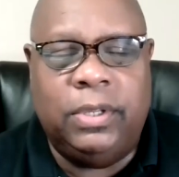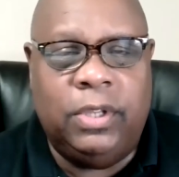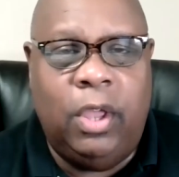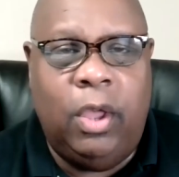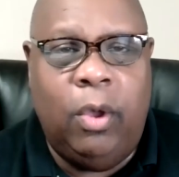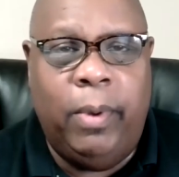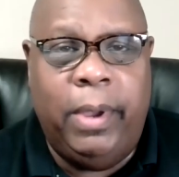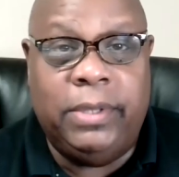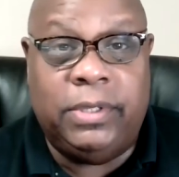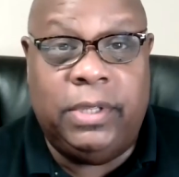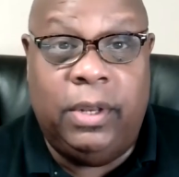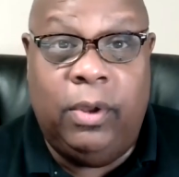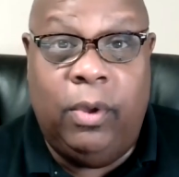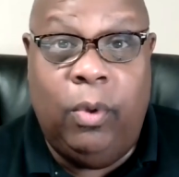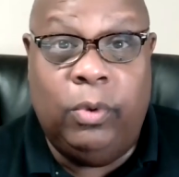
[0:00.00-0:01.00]
as always,
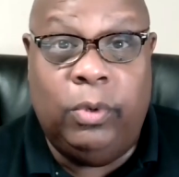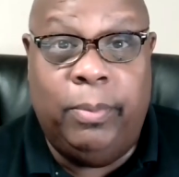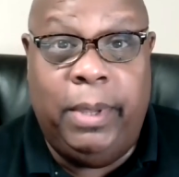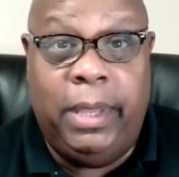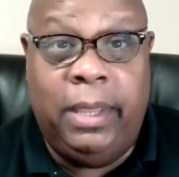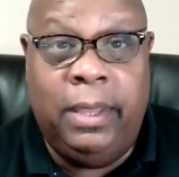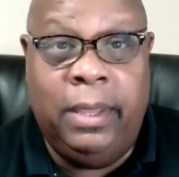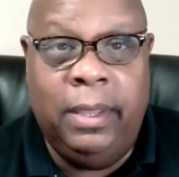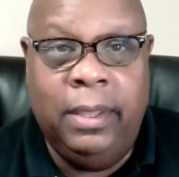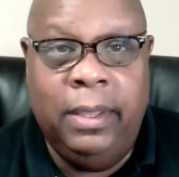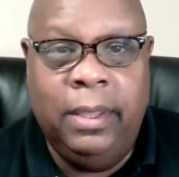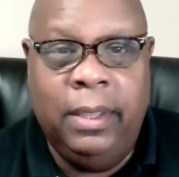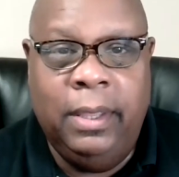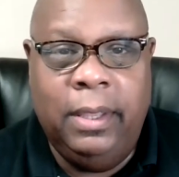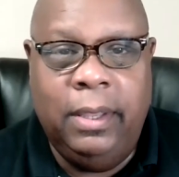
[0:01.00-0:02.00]
get a hold of me.
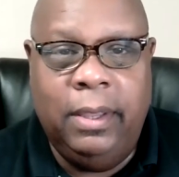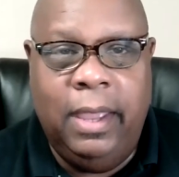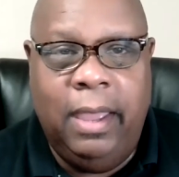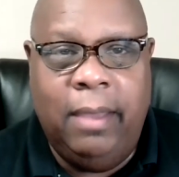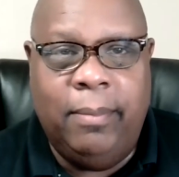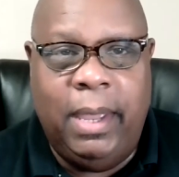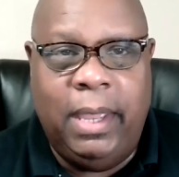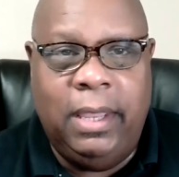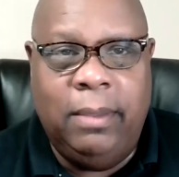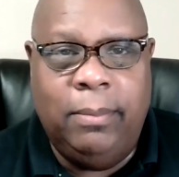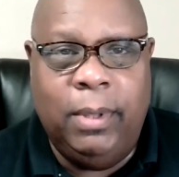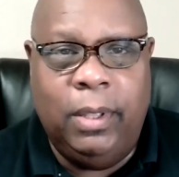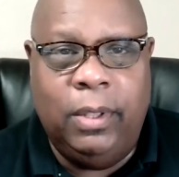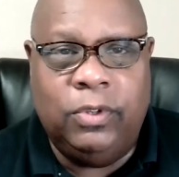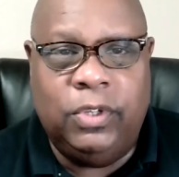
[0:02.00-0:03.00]
You have my
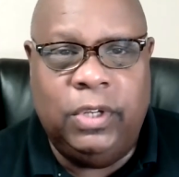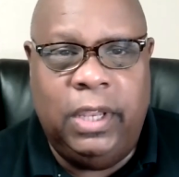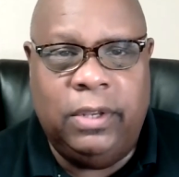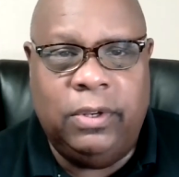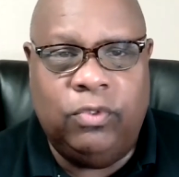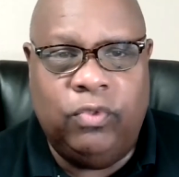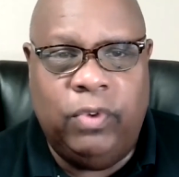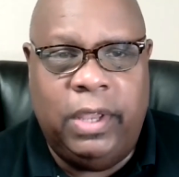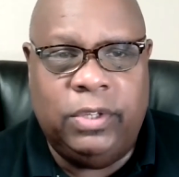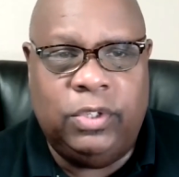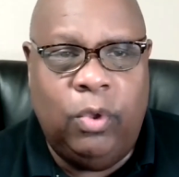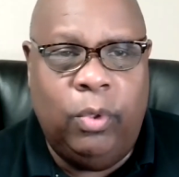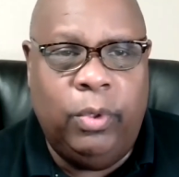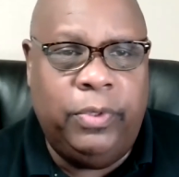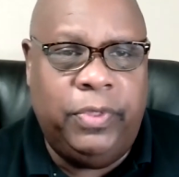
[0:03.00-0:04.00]
email address,
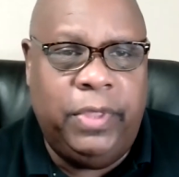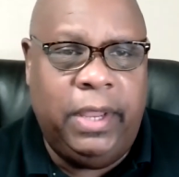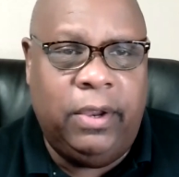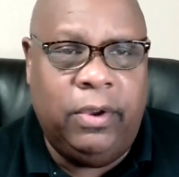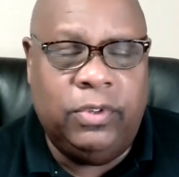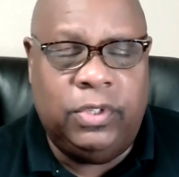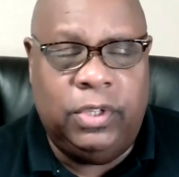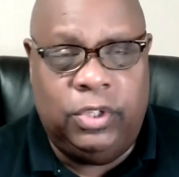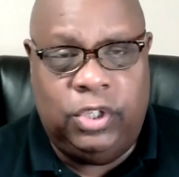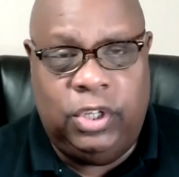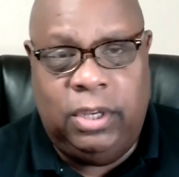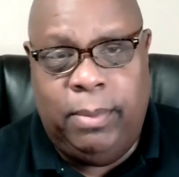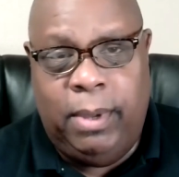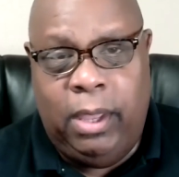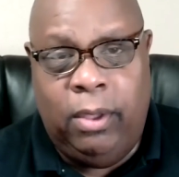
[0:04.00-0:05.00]
holythinkers at
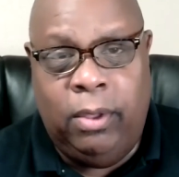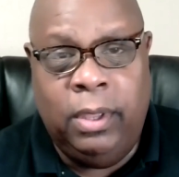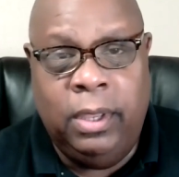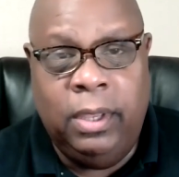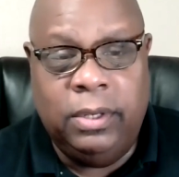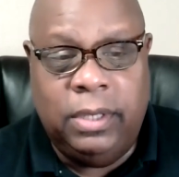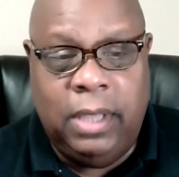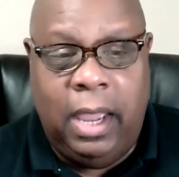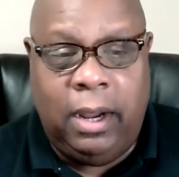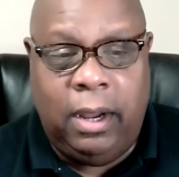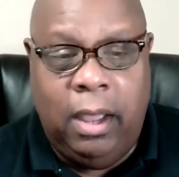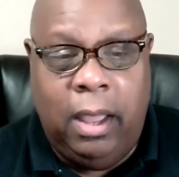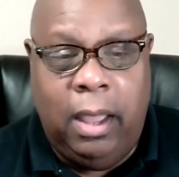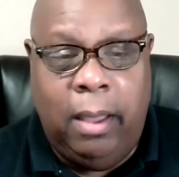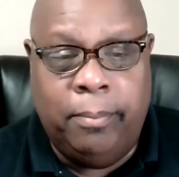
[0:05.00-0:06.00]

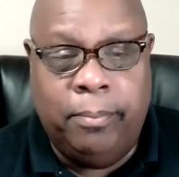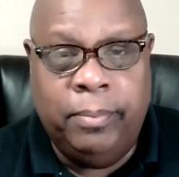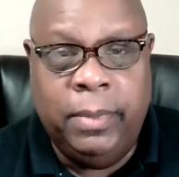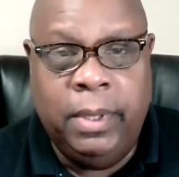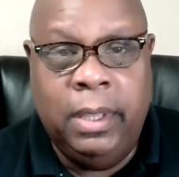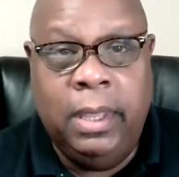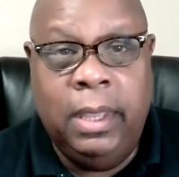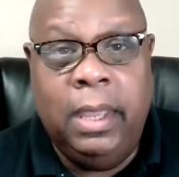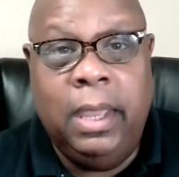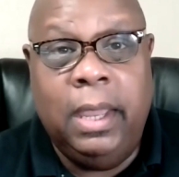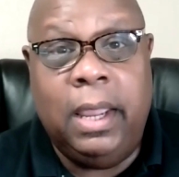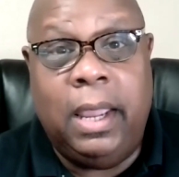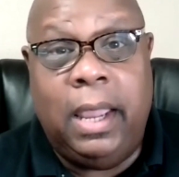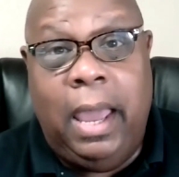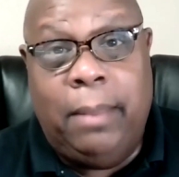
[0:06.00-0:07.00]
gmail.com.
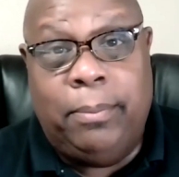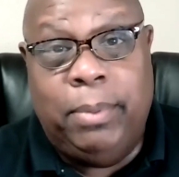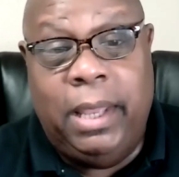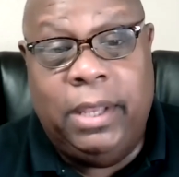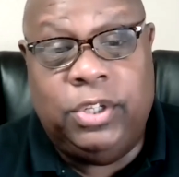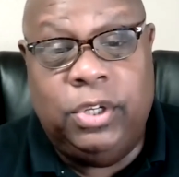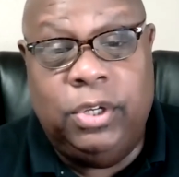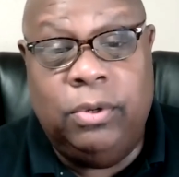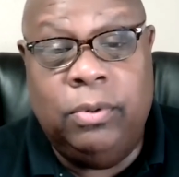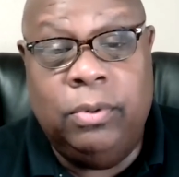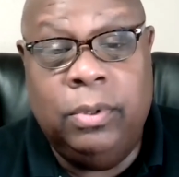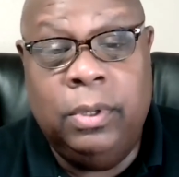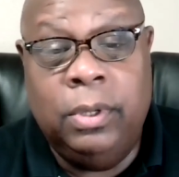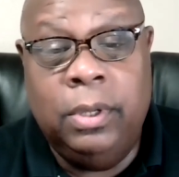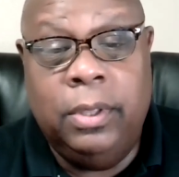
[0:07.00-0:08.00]
God bless you.
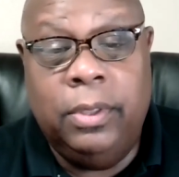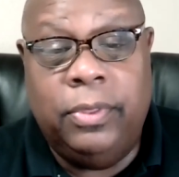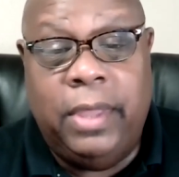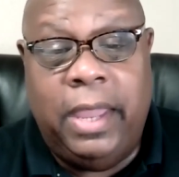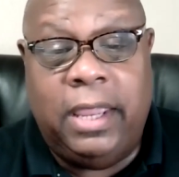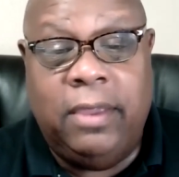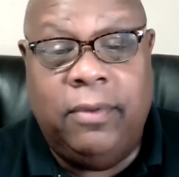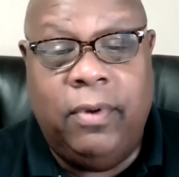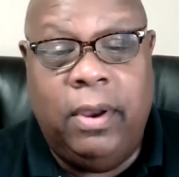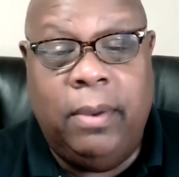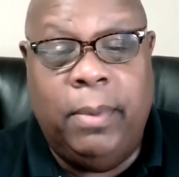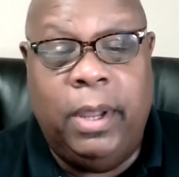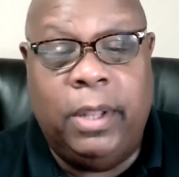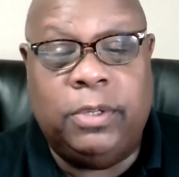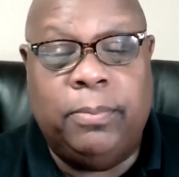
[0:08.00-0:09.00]
Thank you very
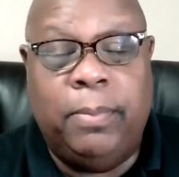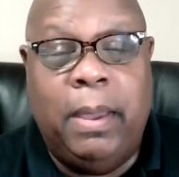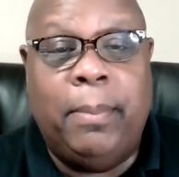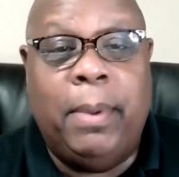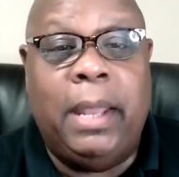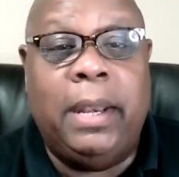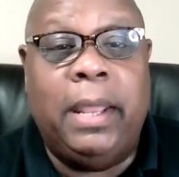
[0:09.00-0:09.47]
much. Bye bye